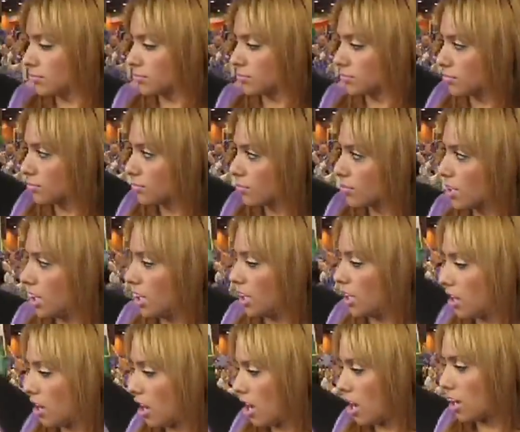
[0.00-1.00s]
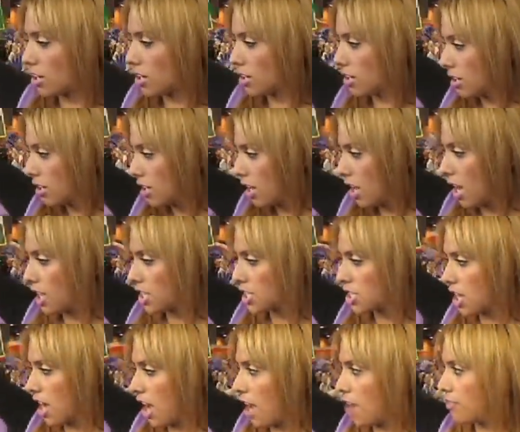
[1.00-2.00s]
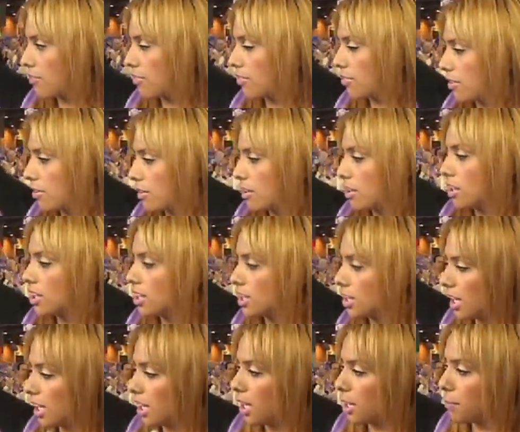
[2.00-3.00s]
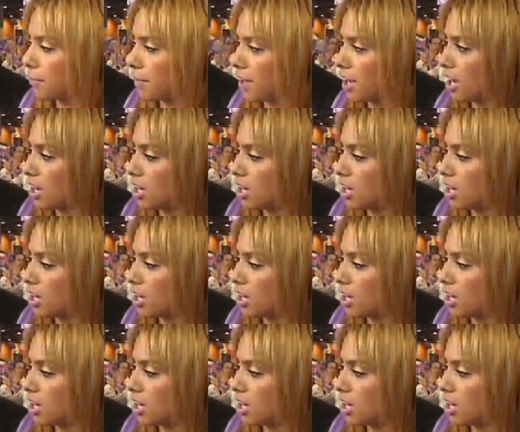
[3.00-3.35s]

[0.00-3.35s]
The group, the MEK, as it's called, is also fighting to get